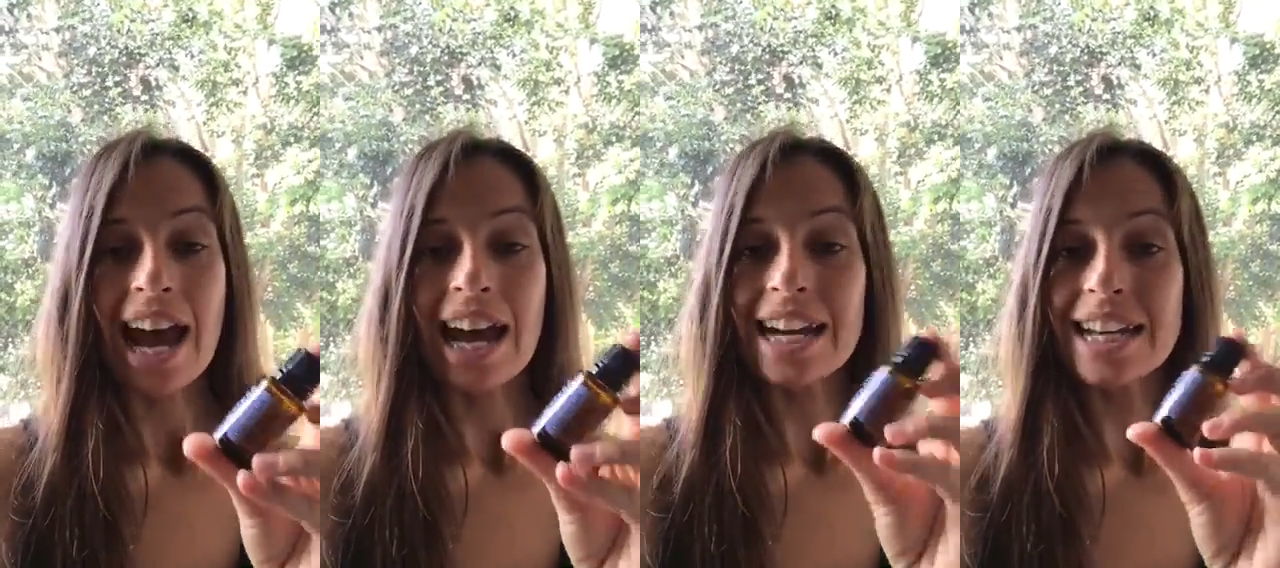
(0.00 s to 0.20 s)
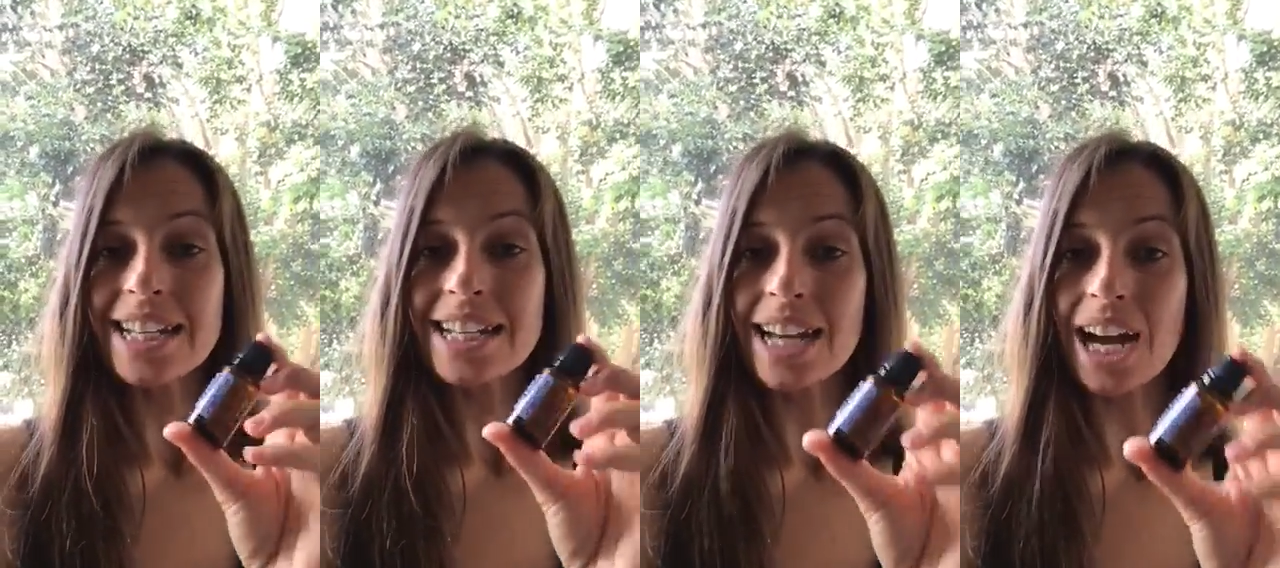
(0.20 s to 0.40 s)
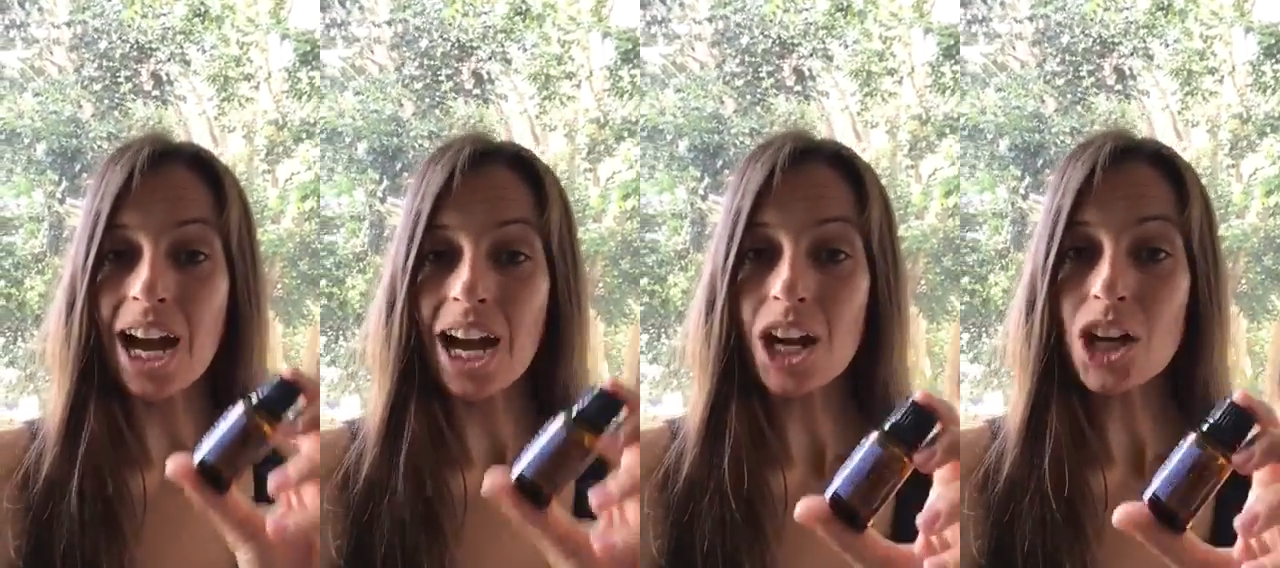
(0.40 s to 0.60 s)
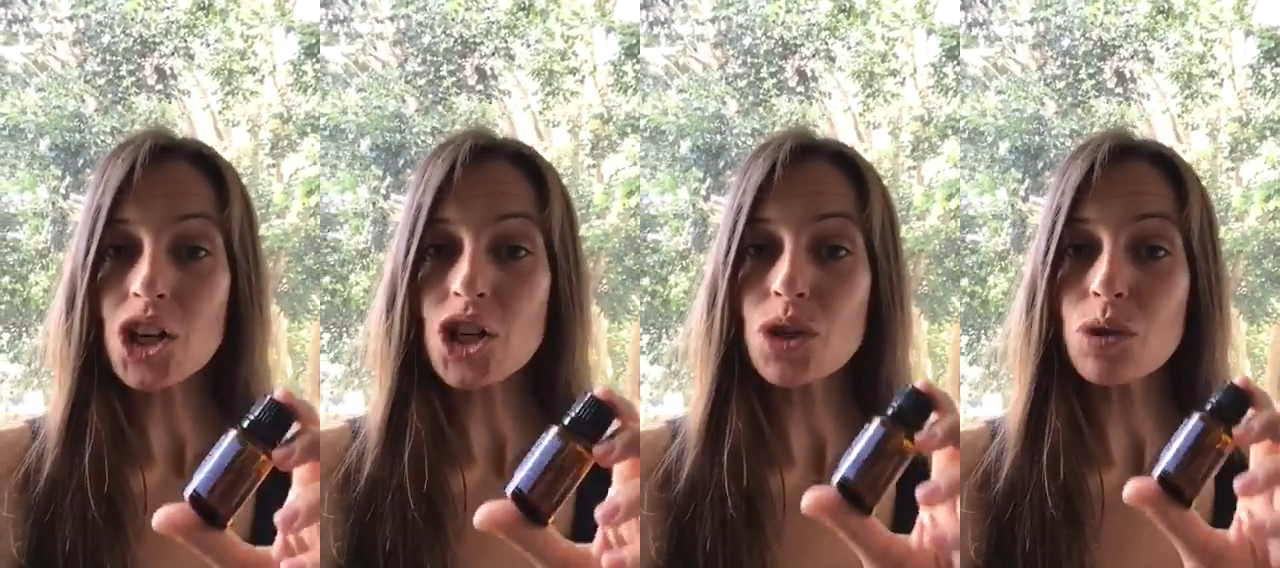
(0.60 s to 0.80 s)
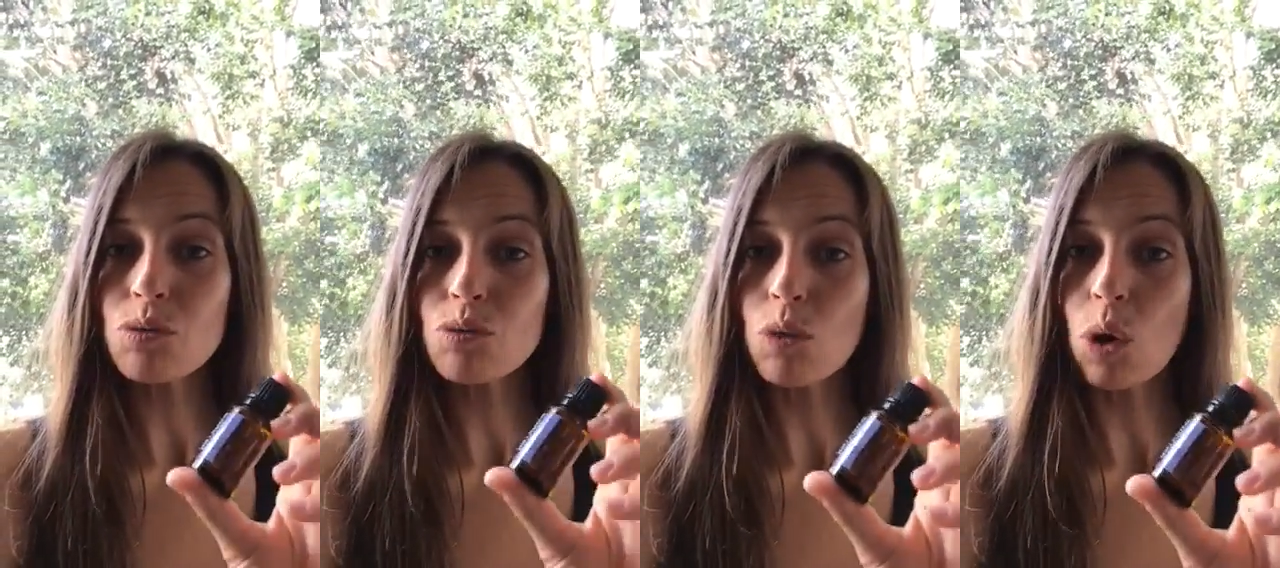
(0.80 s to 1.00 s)
a
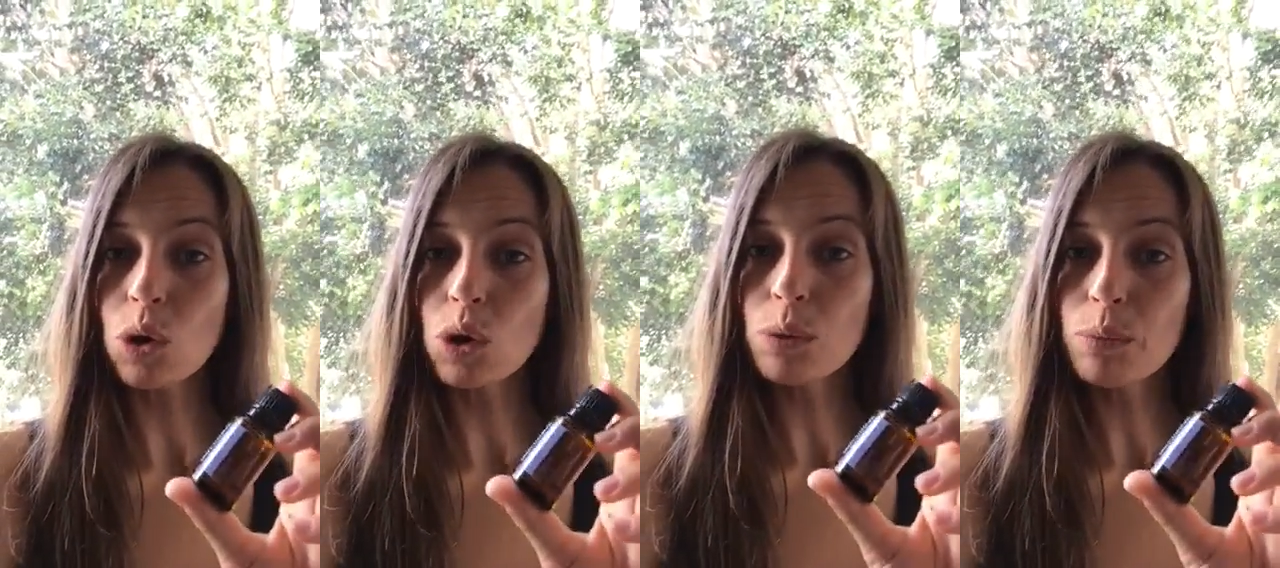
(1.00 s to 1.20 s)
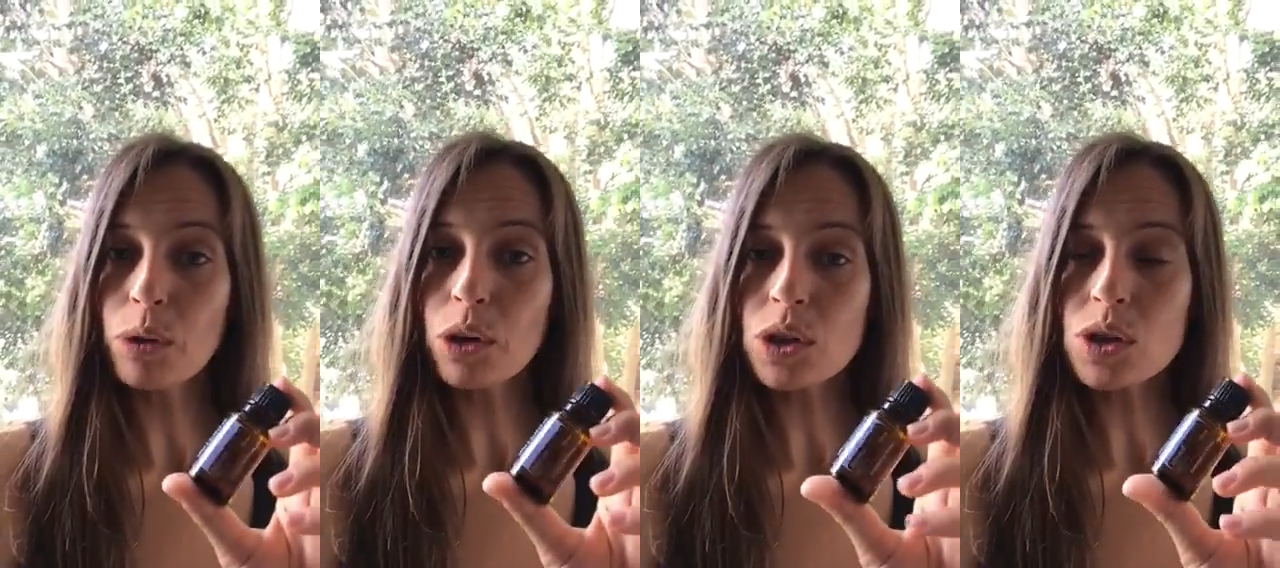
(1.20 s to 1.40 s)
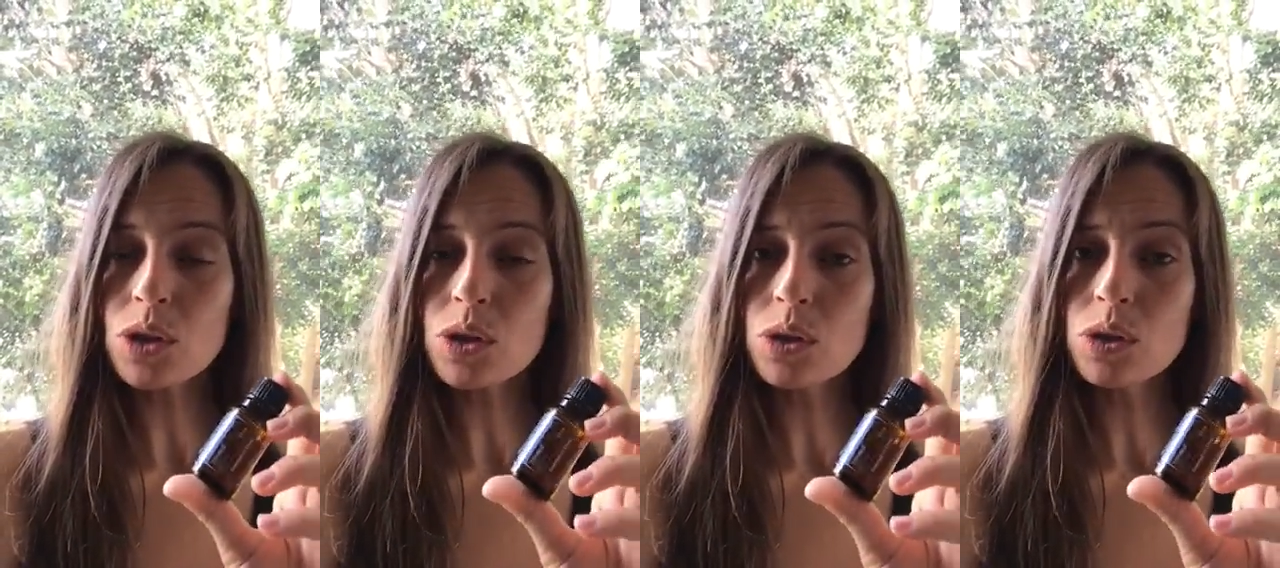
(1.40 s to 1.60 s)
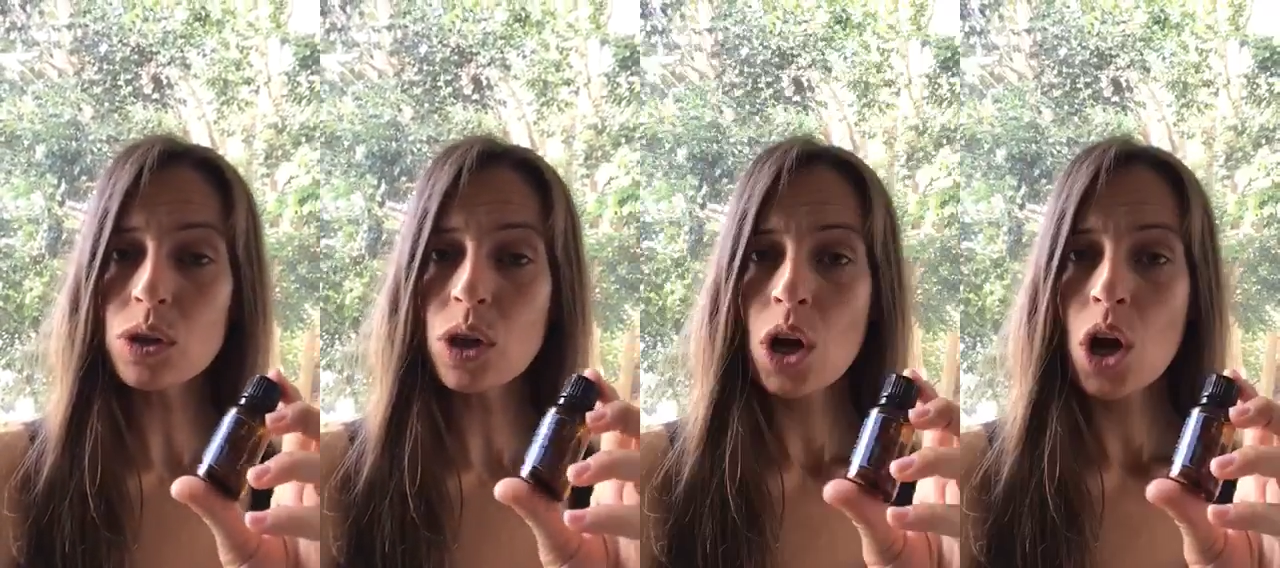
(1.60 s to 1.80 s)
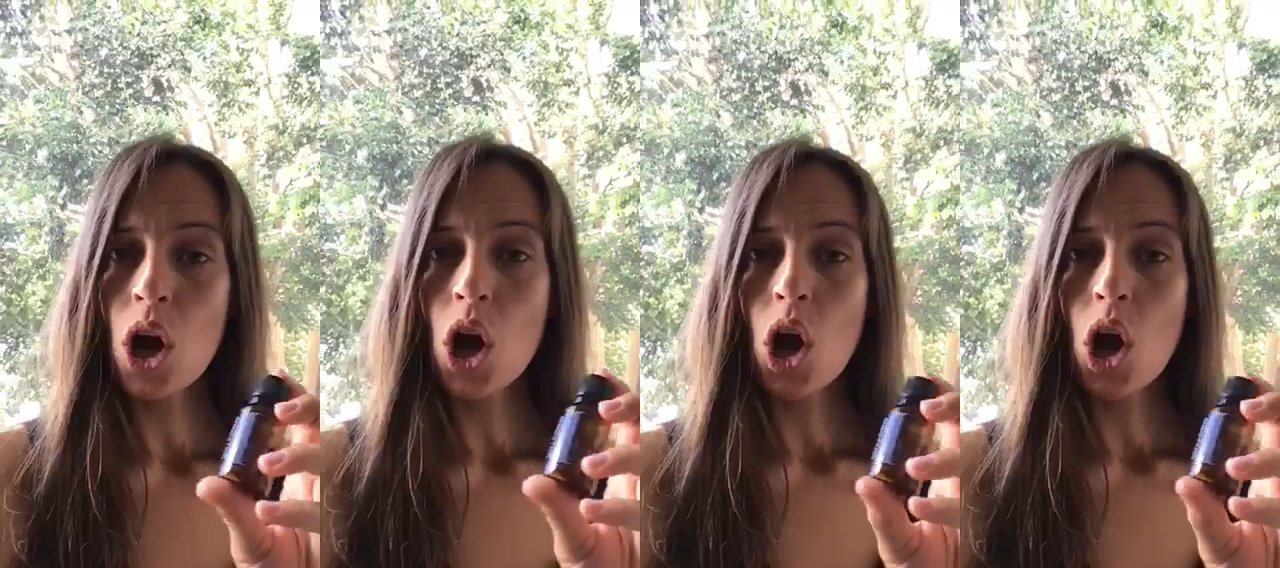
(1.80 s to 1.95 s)
touch roller bottle,